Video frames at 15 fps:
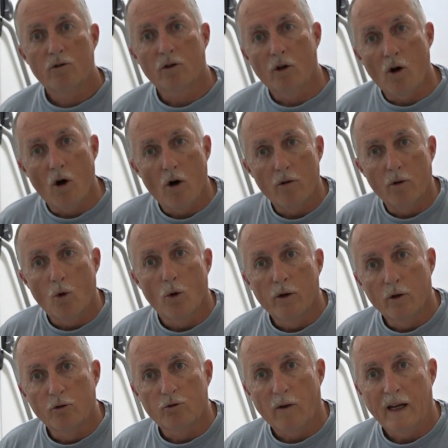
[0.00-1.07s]
till all the
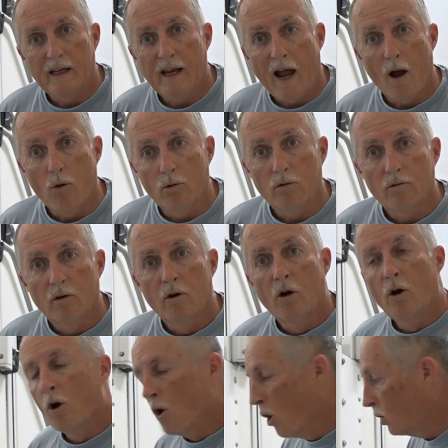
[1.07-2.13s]
oil drained out,
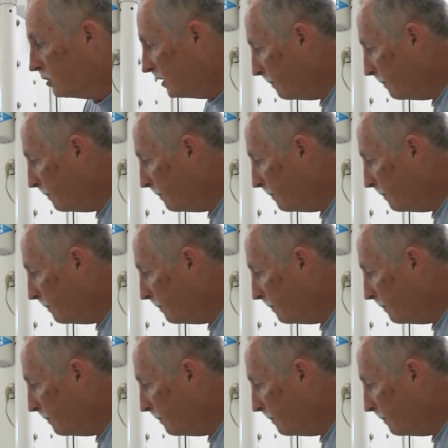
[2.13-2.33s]
hooked